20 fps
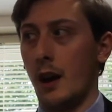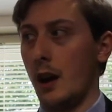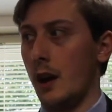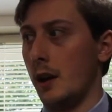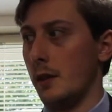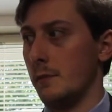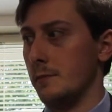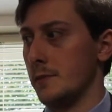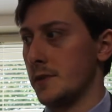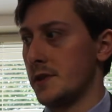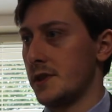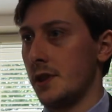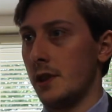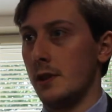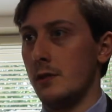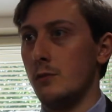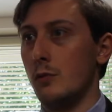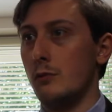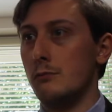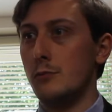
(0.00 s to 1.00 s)
Um,
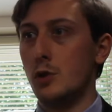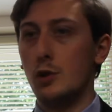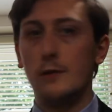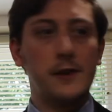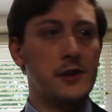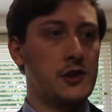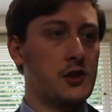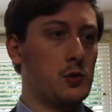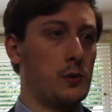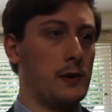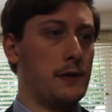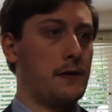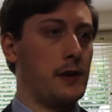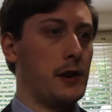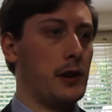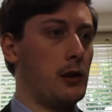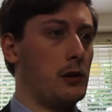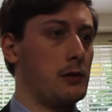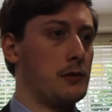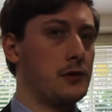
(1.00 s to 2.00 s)
so we'll move it
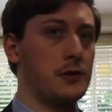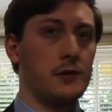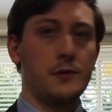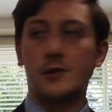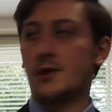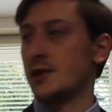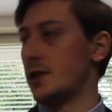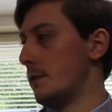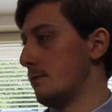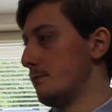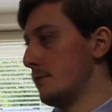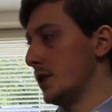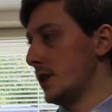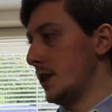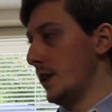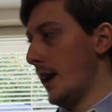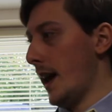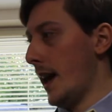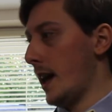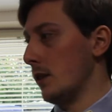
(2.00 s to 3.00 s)
swiftly on to
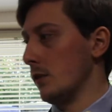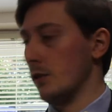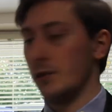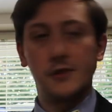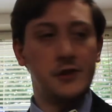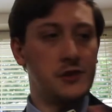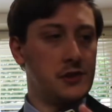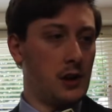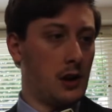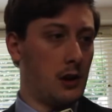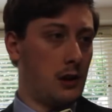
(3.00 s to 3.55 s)
somebody else.